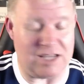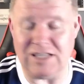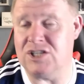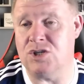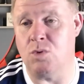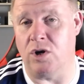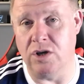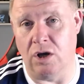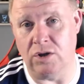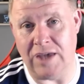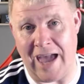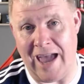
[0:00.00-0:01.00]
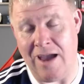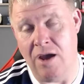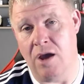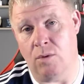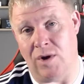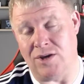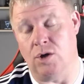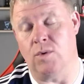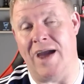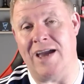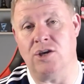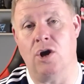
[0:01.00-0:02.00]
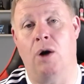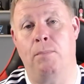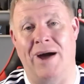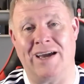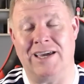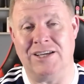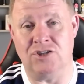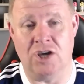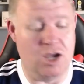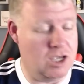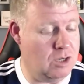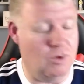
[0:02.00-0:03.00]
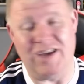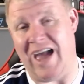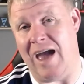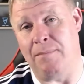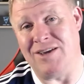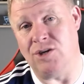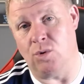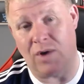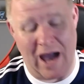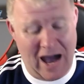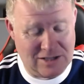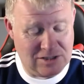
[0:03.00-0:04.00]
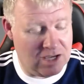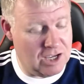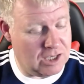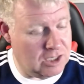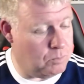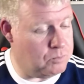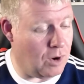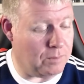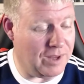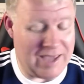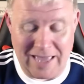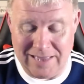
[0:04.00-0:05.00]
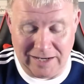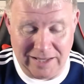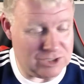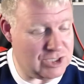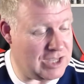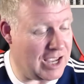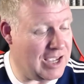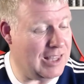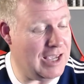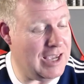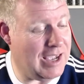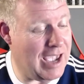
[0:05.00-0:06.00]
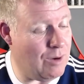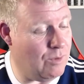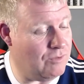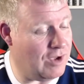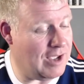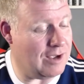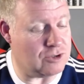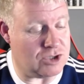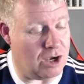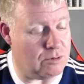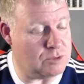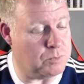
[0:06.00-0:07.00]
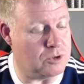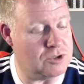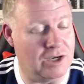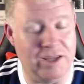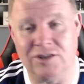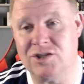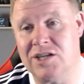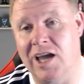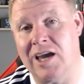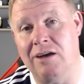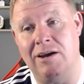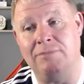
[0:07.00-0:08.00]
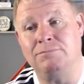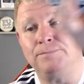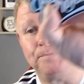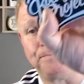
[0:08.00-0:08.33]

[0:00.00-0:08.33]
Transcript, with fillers: This is what you'll get when you get in your package. You will get a menu card. You probably get the little sticker that you get with it because he always puts a little sticker in.